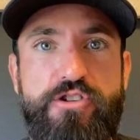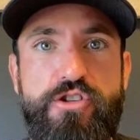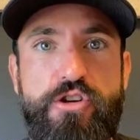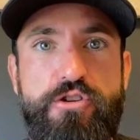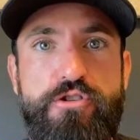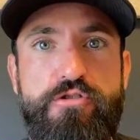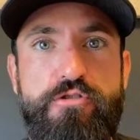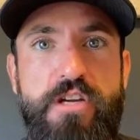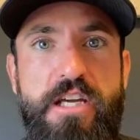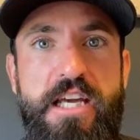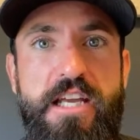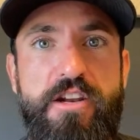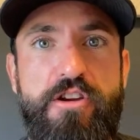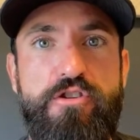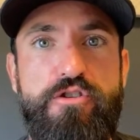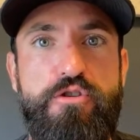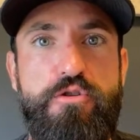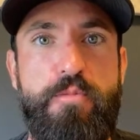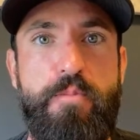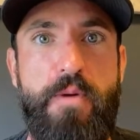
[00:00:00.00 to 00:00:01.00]
So you get a
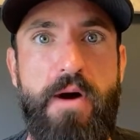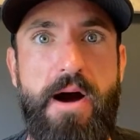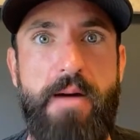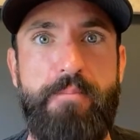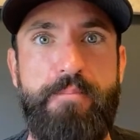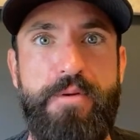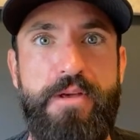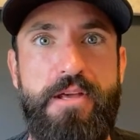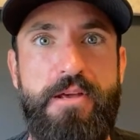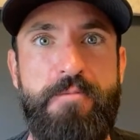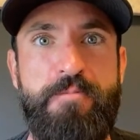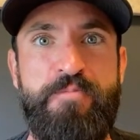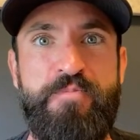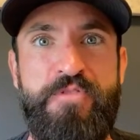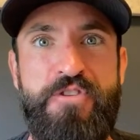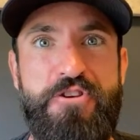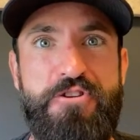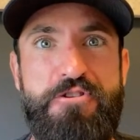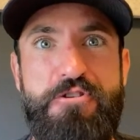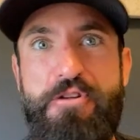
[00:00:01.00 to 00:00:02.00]
new puppy,
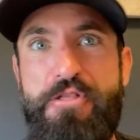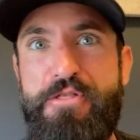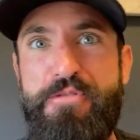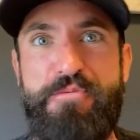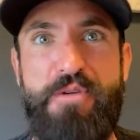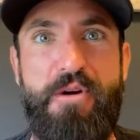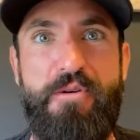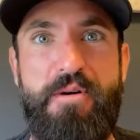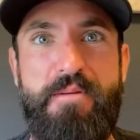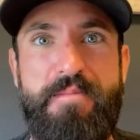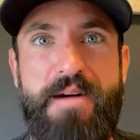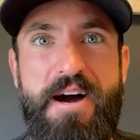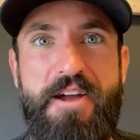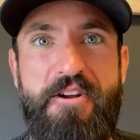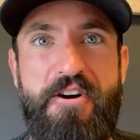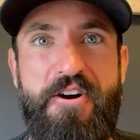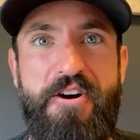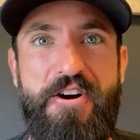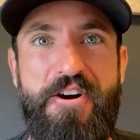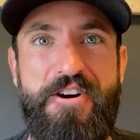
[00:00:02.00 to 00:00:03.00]
you throw them on
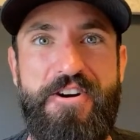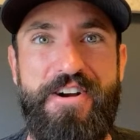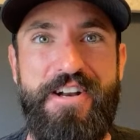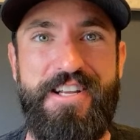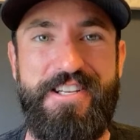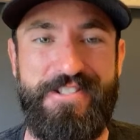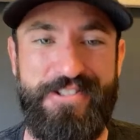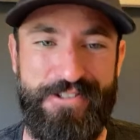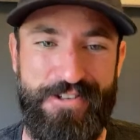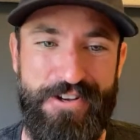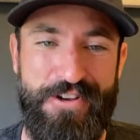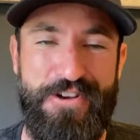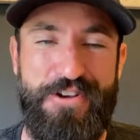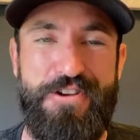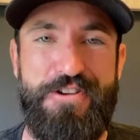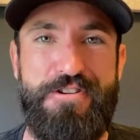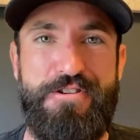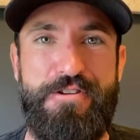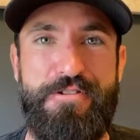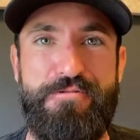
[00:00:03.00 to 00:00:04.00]
a harness,
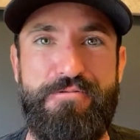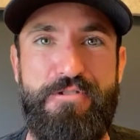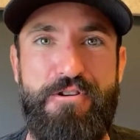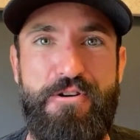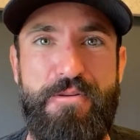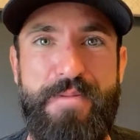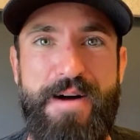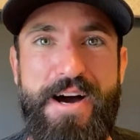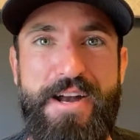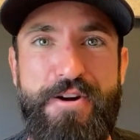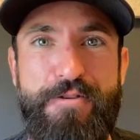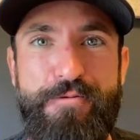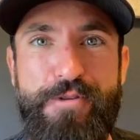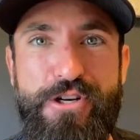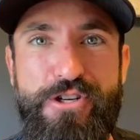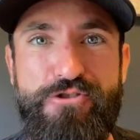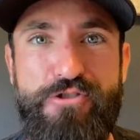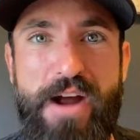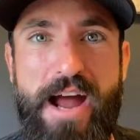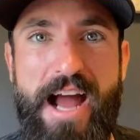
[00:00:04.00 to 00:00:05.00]
you throw them on a
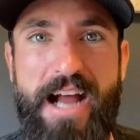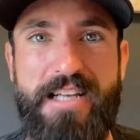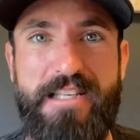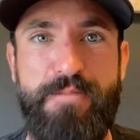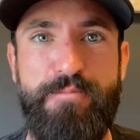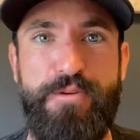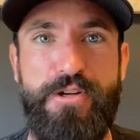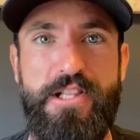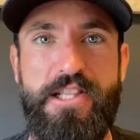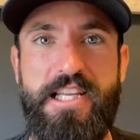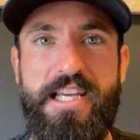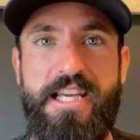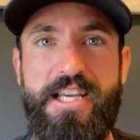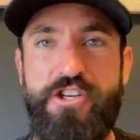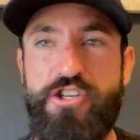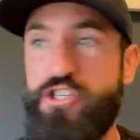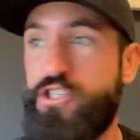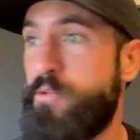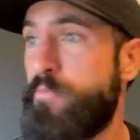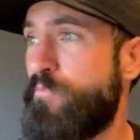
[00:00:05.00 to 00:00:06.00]
retractable
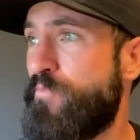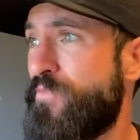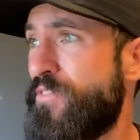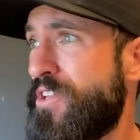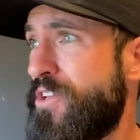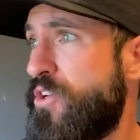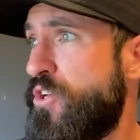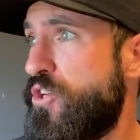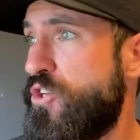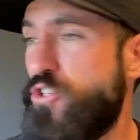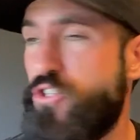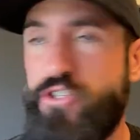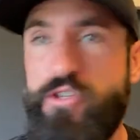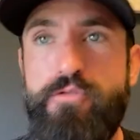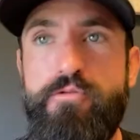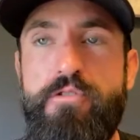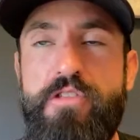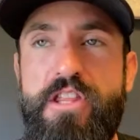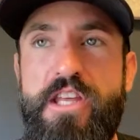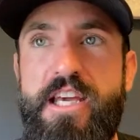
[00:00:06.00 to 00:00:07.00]
leash.
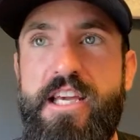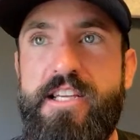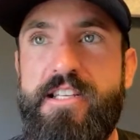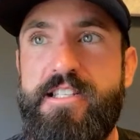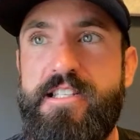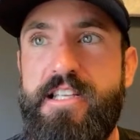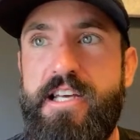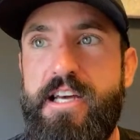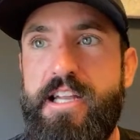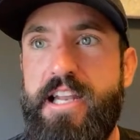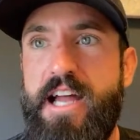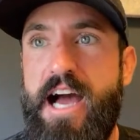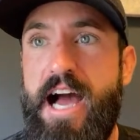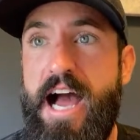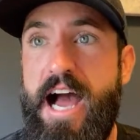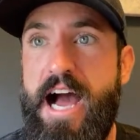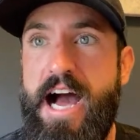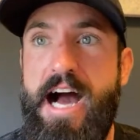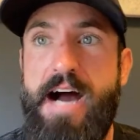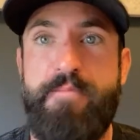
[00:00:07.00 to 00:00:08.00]
Two things
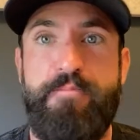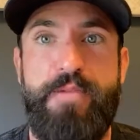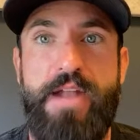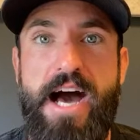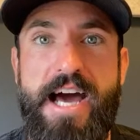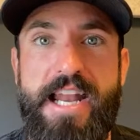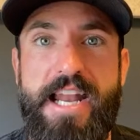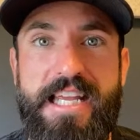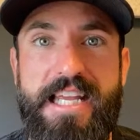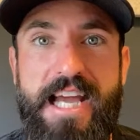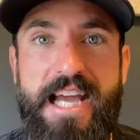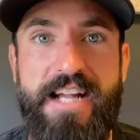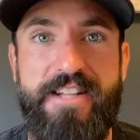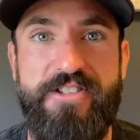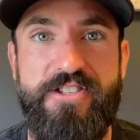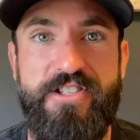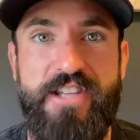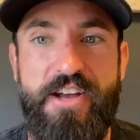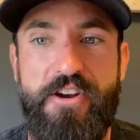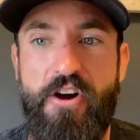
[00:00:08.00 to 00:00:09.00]
that I'm not
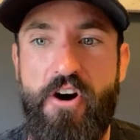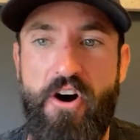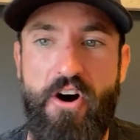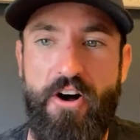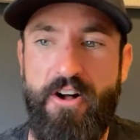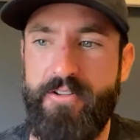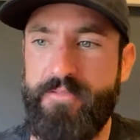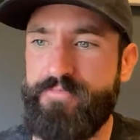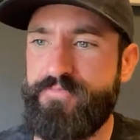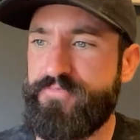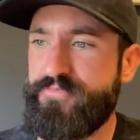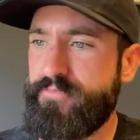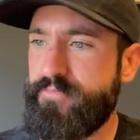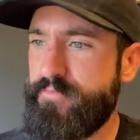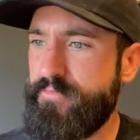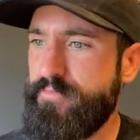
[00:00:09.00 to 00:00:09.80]
against at all.